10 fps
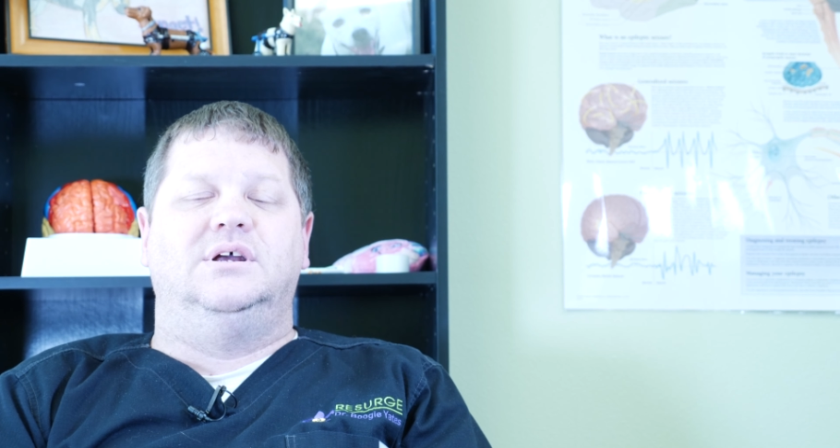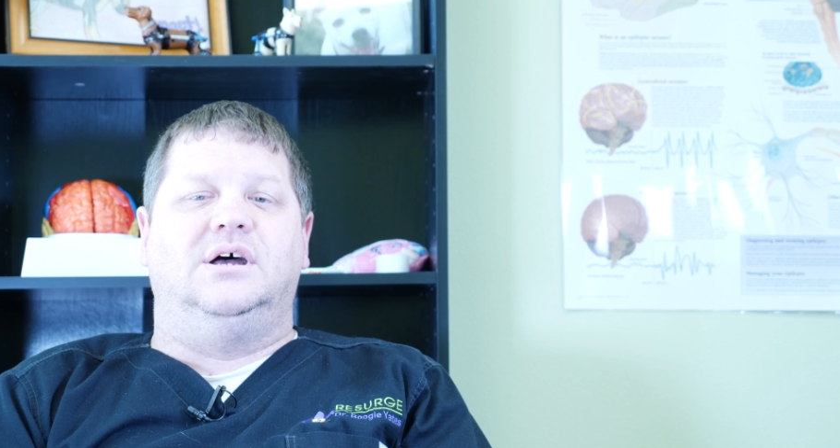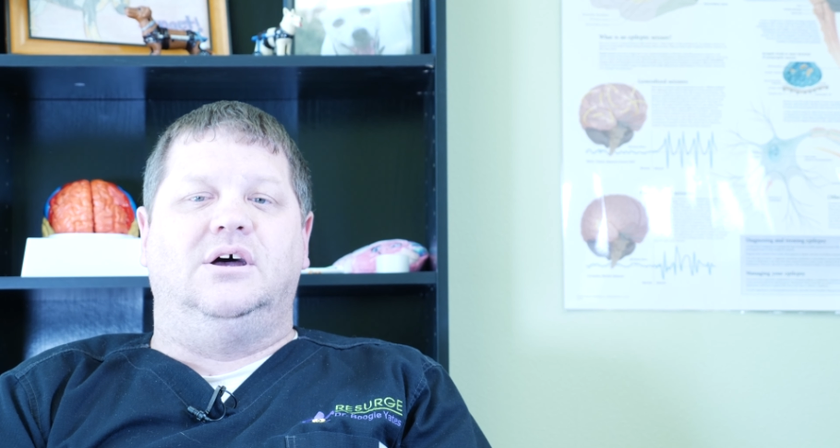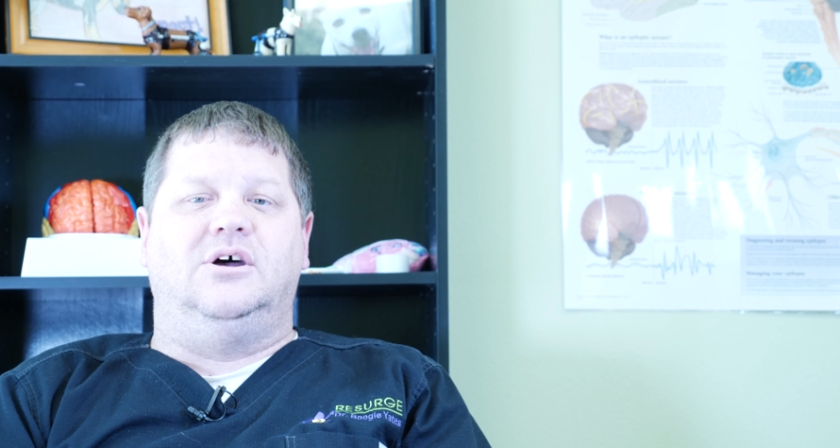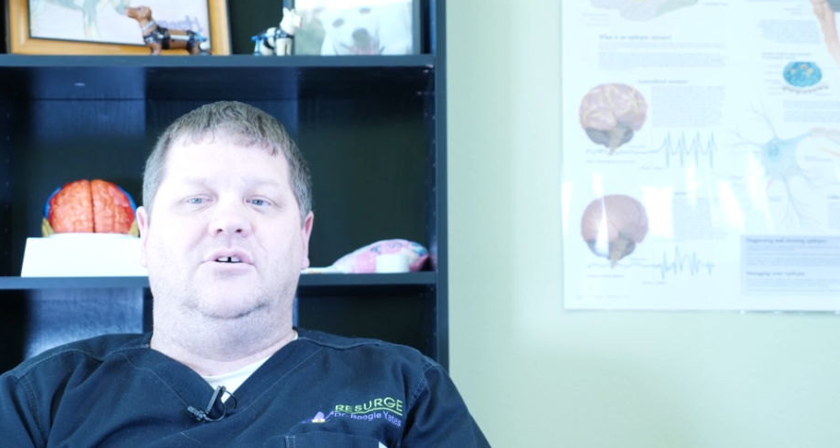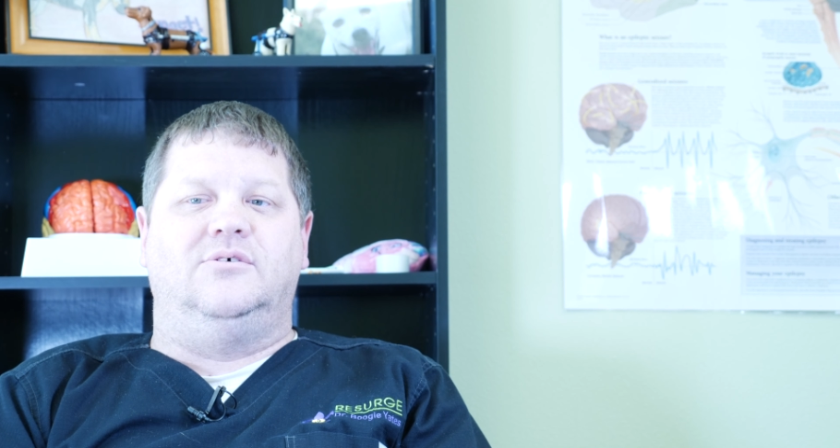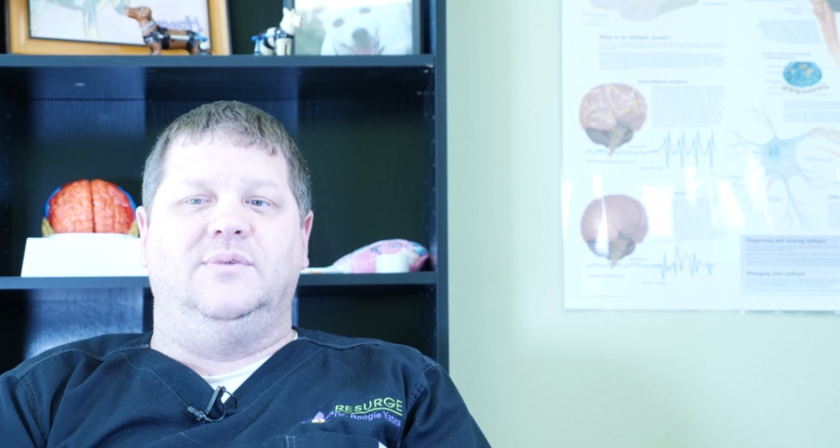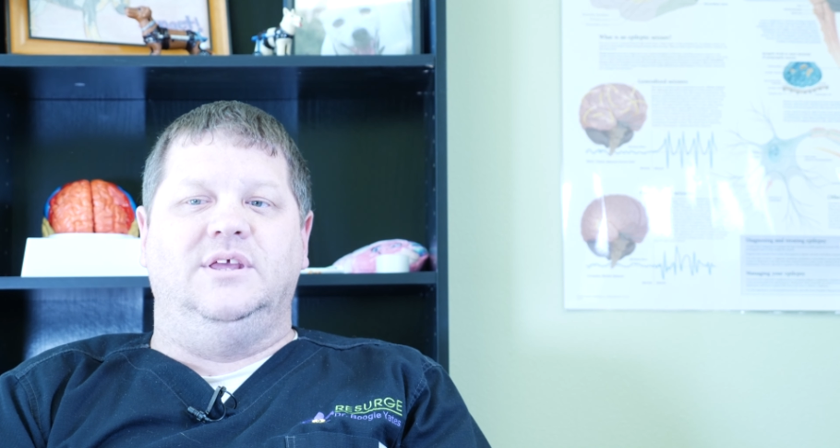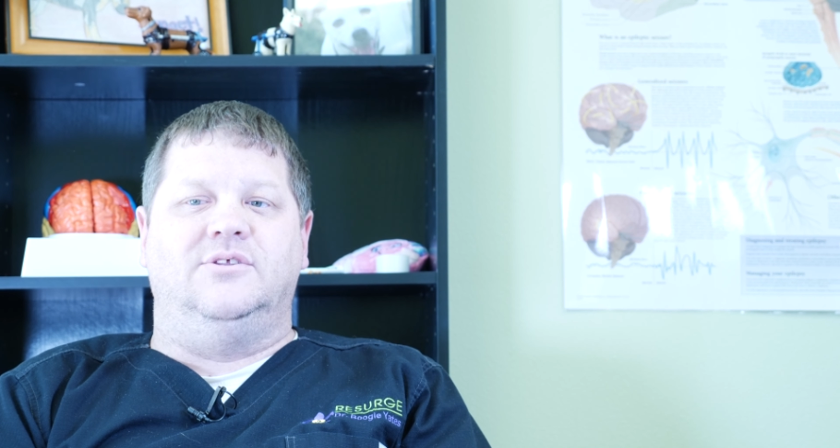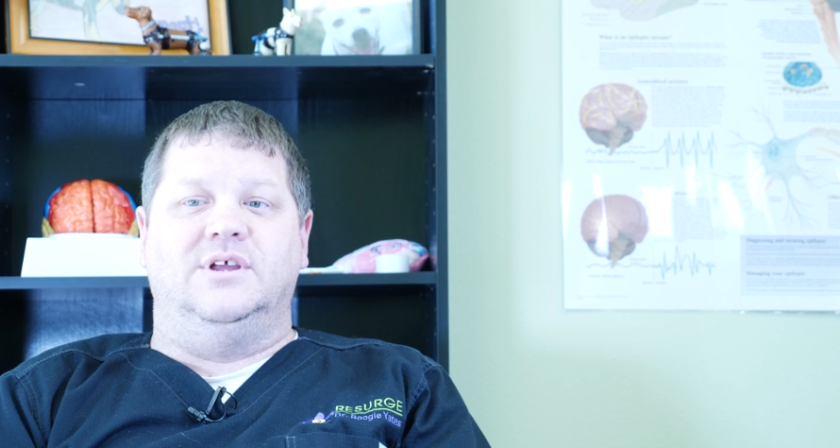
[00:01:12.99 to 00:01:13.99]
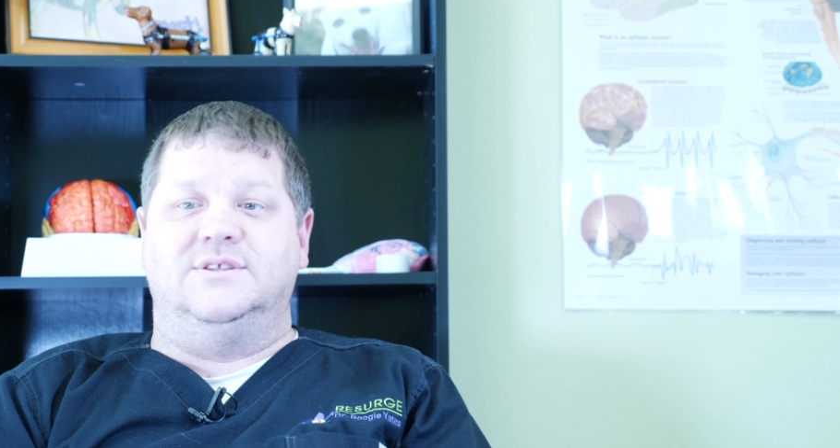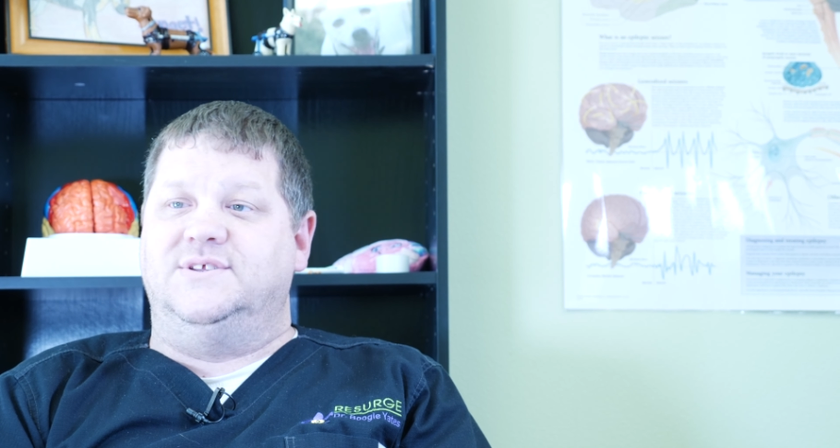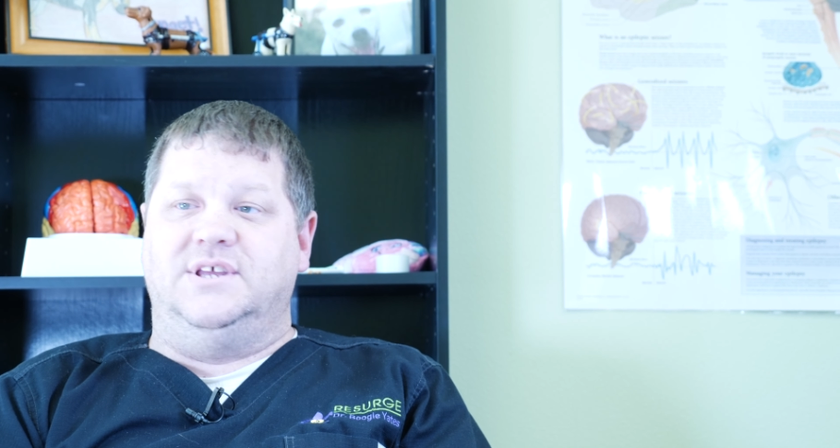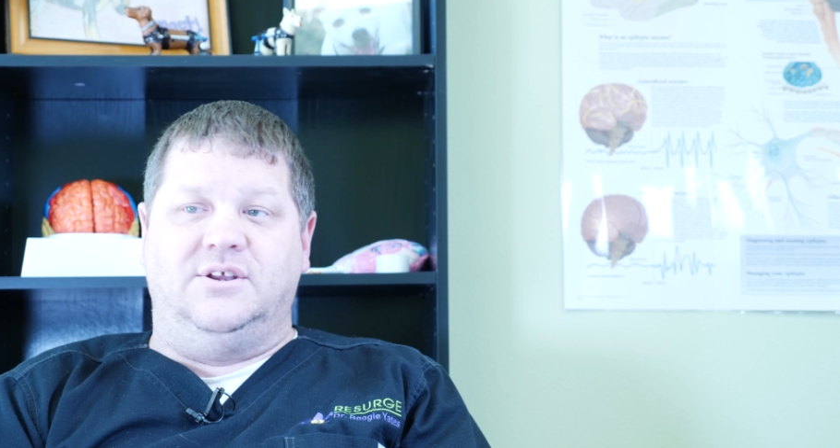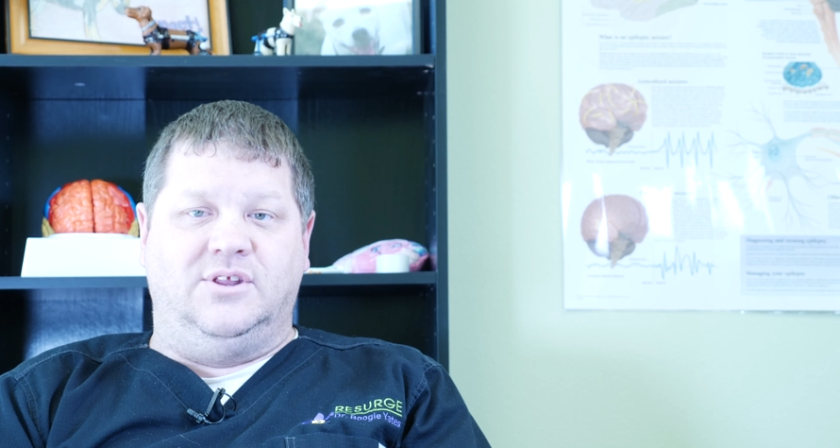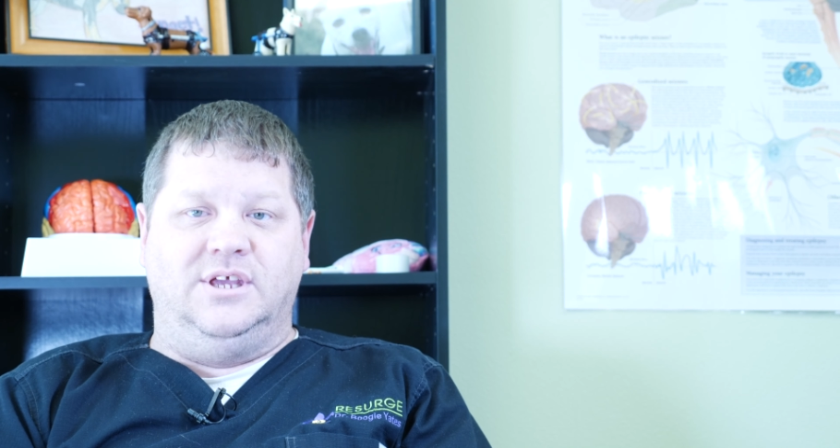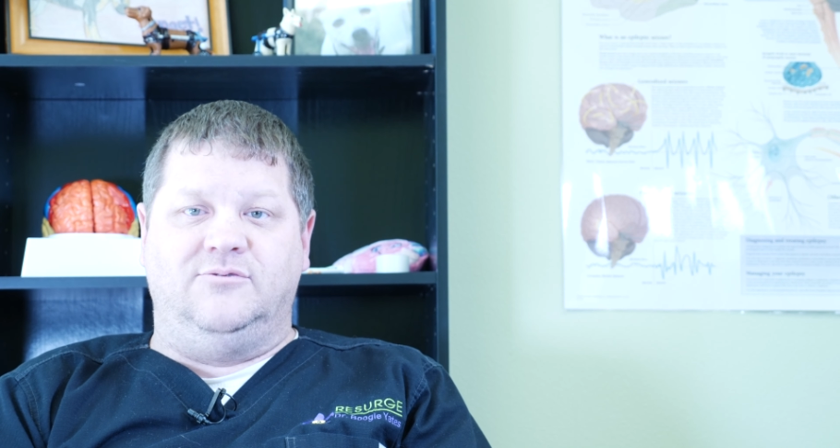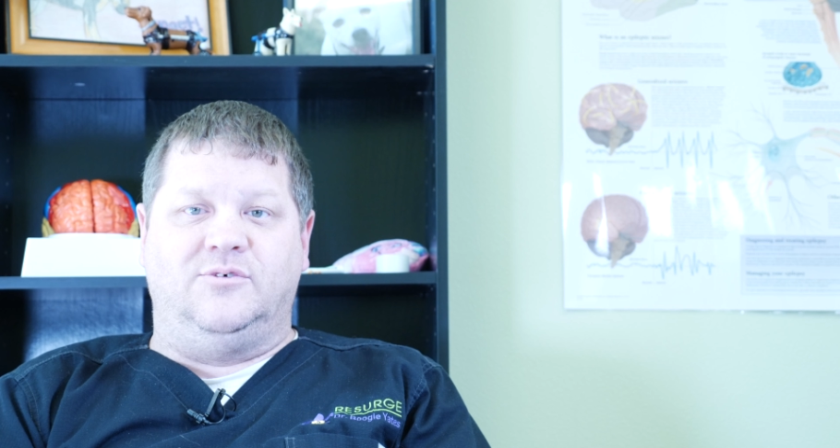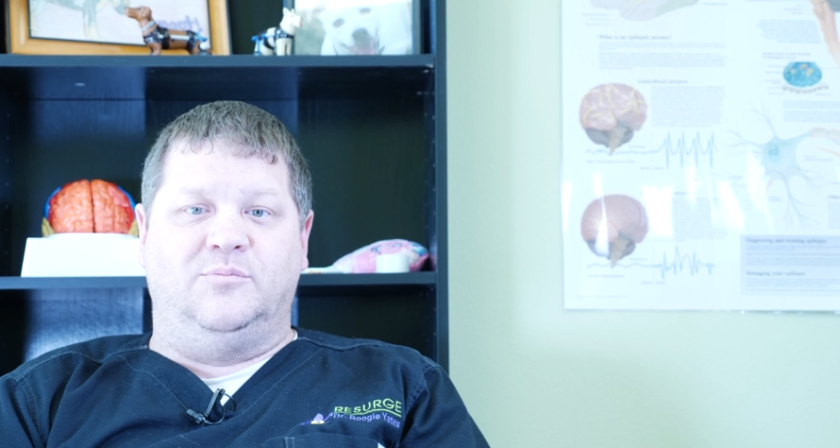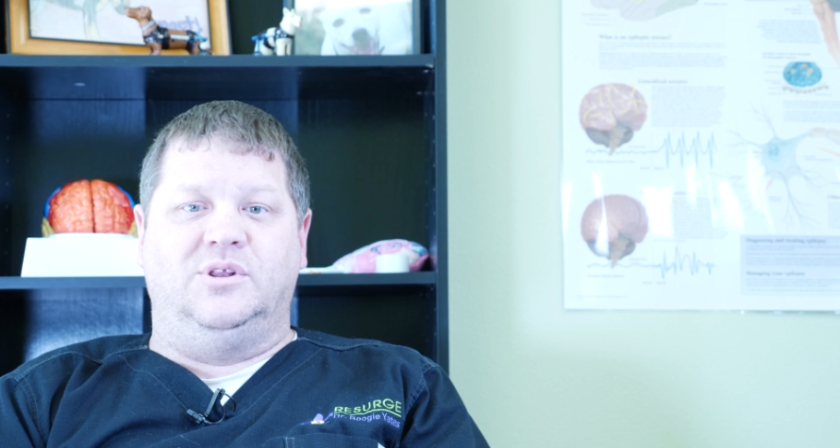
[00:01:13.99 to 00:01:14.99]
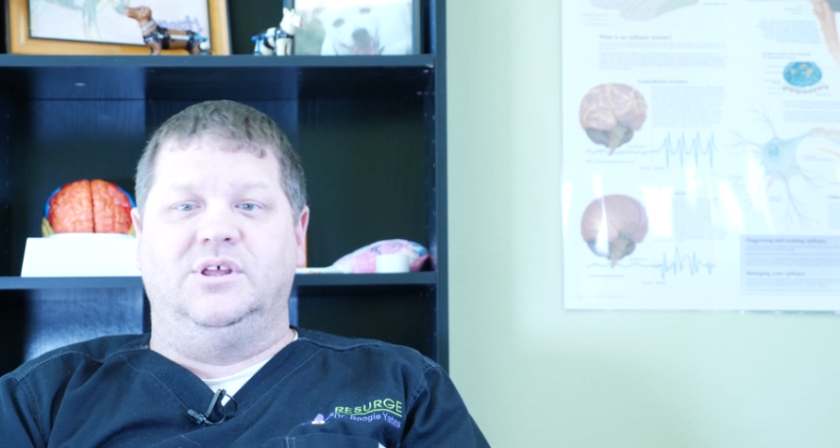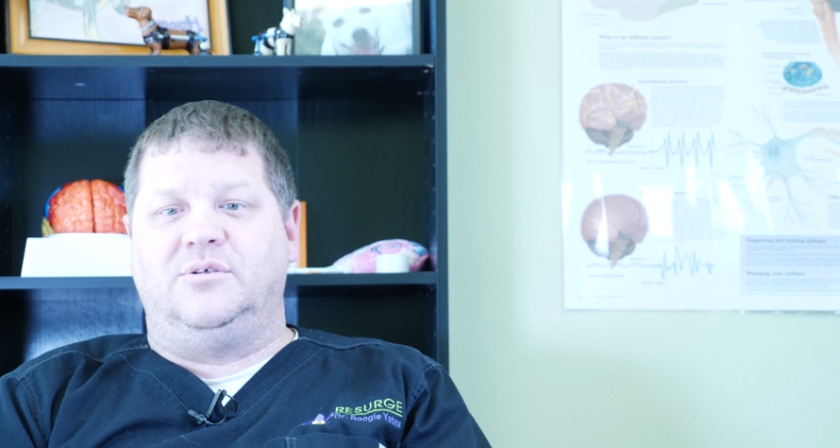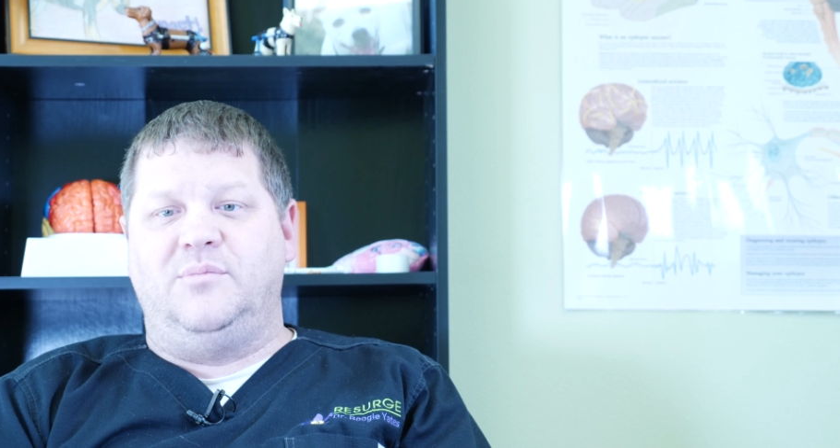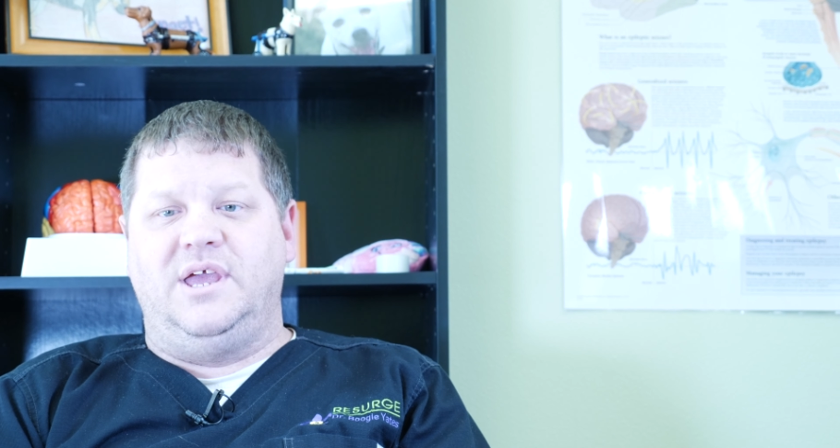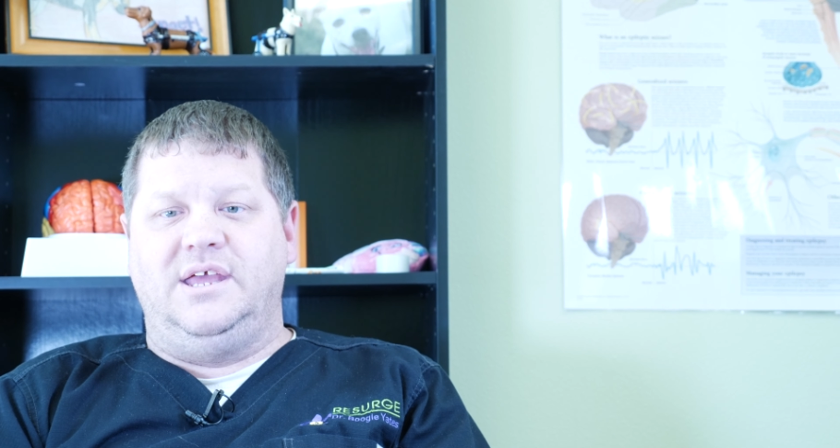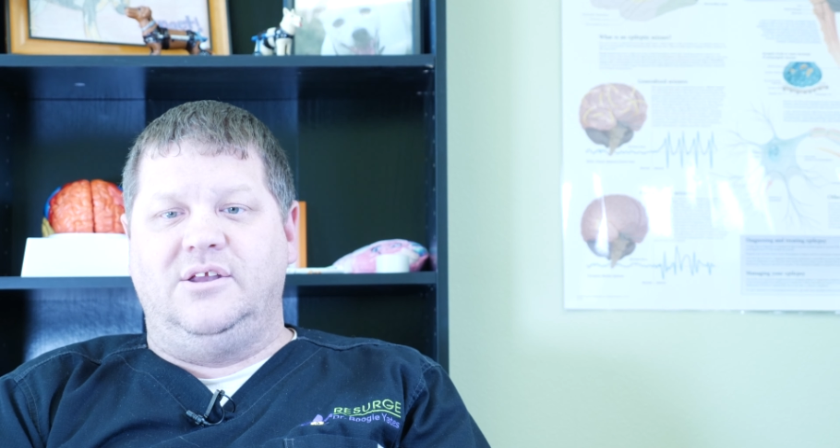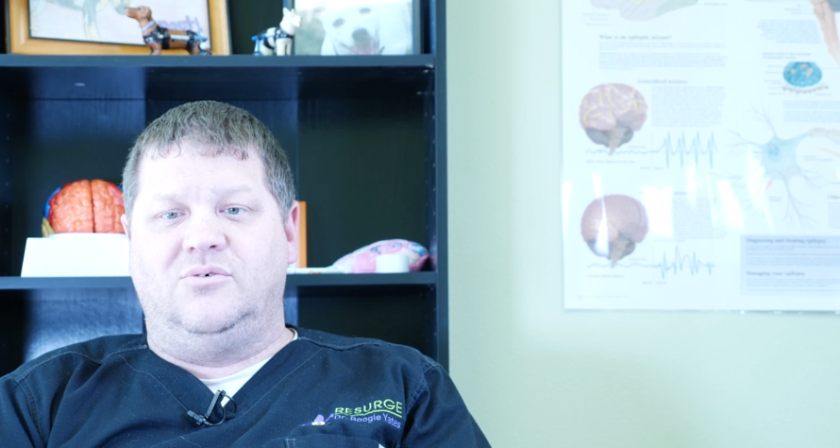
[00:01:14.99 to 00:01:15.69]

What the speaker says: either incidentally from a littermate